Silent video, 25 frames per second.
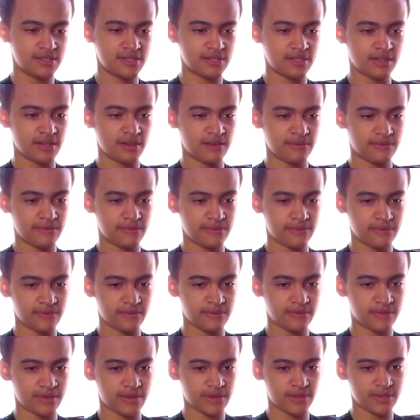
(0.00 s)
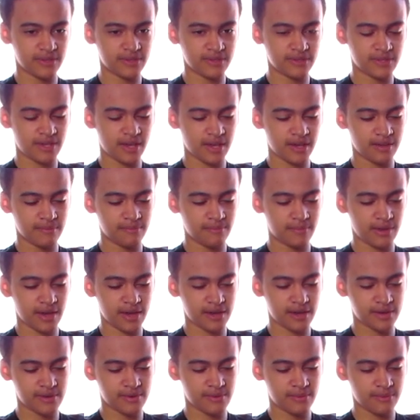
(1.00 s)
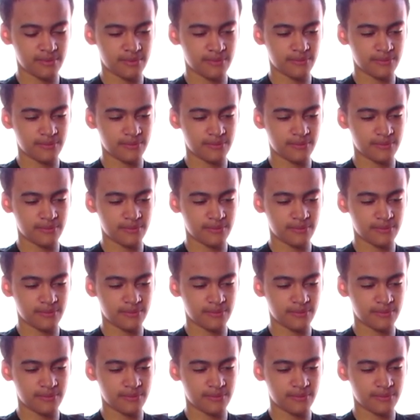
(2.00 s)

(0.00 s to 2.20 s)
stuff, because I'm, like,